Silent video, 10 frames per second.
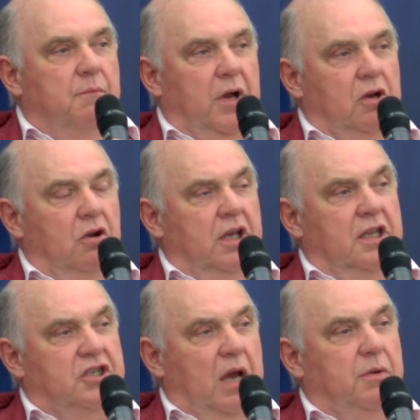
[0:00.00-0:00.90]
But you look at
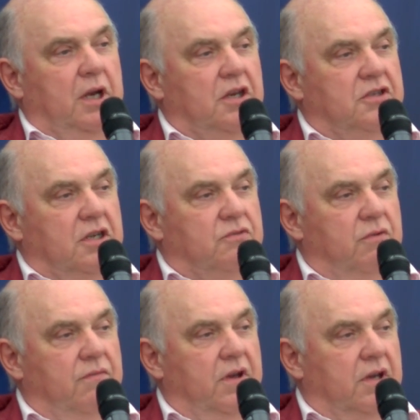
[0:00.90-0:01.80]
the Japanese, it's
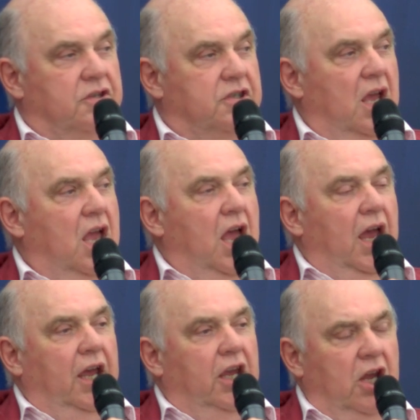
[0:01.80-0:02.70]
reversed.
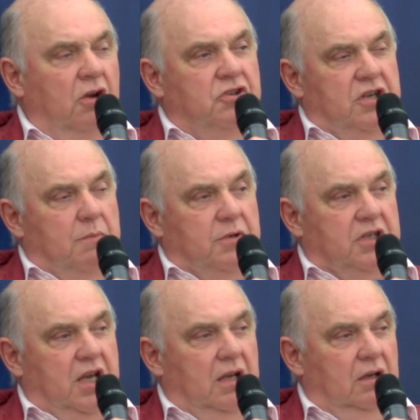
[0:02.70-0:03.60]
Huge numbers
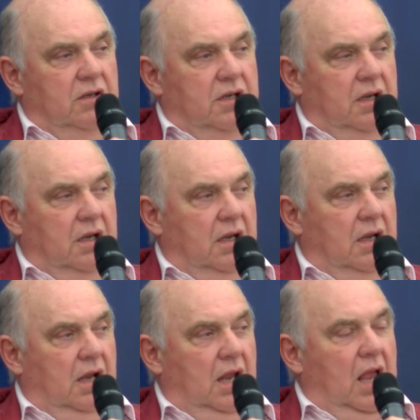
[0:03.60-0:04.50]
killed,
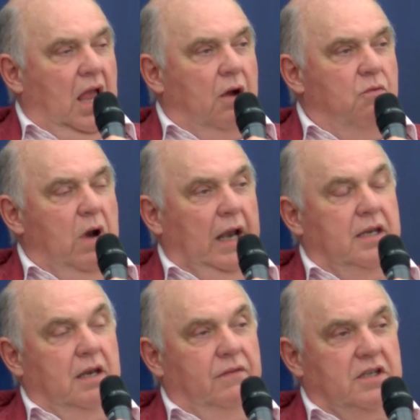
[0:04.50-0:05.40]
a
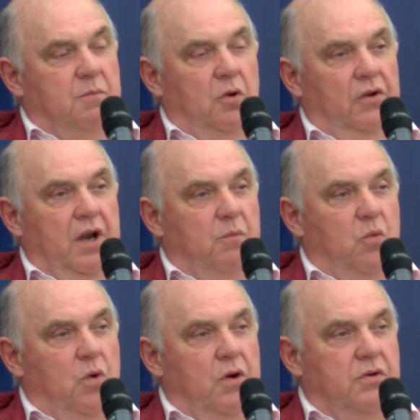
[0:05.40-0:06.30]
relatively small number
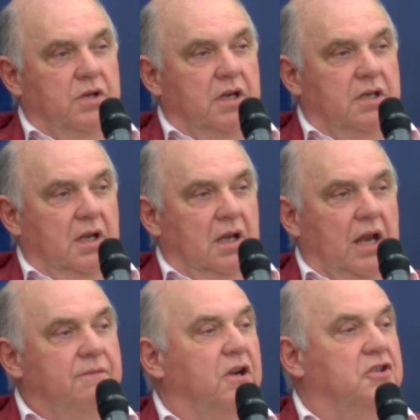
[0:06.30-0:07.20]
wounded,
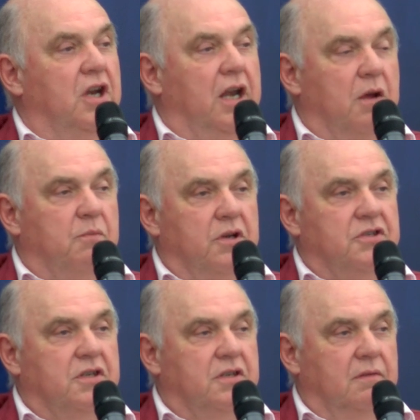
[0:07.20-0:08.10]
and virtually no
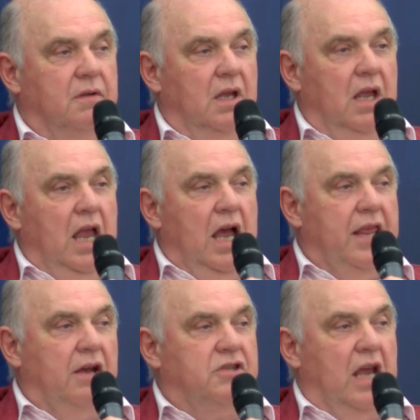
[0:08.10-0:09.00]
prisoners. And
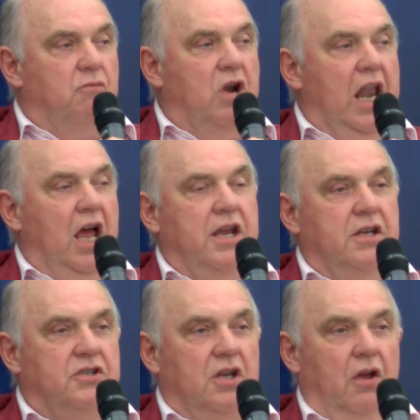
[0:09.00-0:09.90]
that was that
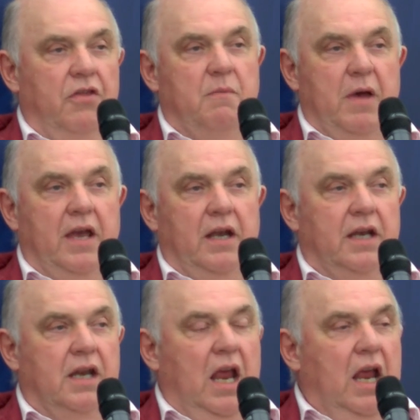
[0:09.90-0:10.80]
reliance on the
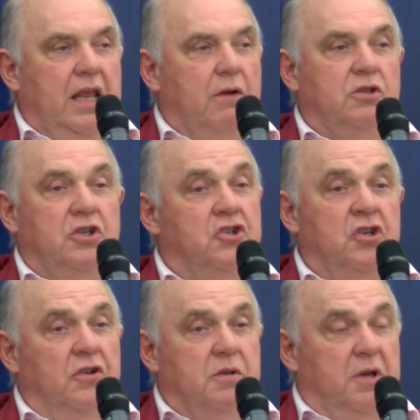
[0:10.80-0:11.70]
bayonet. They were just
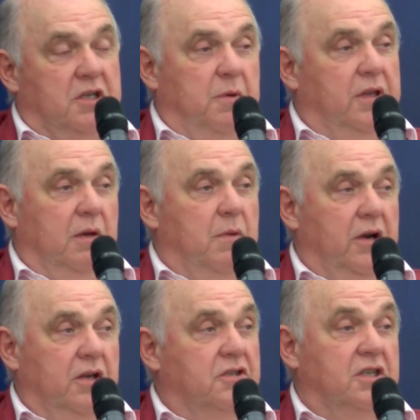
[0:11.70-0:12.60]
shot to bits by the
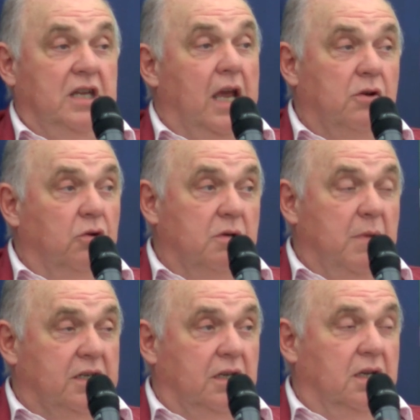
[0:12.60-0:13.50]
Americans because they had
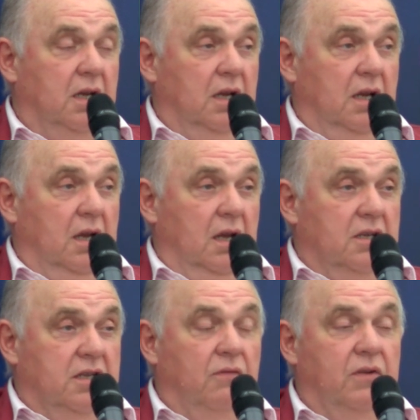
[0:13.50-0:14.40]
automatic
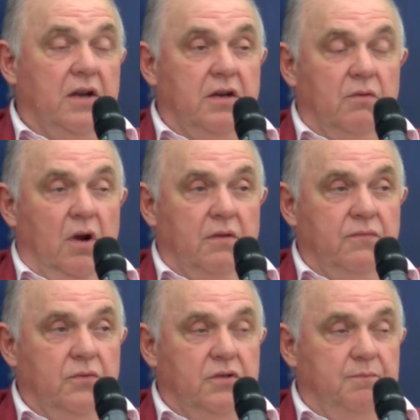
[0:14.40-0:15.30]
self-loading
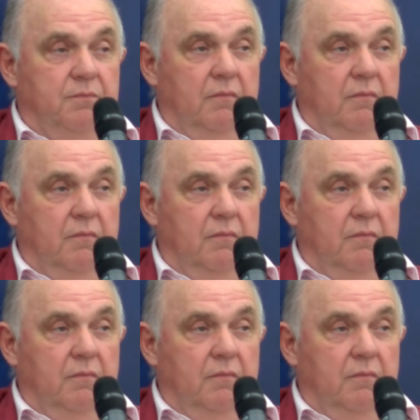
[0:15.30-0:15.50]
rifles.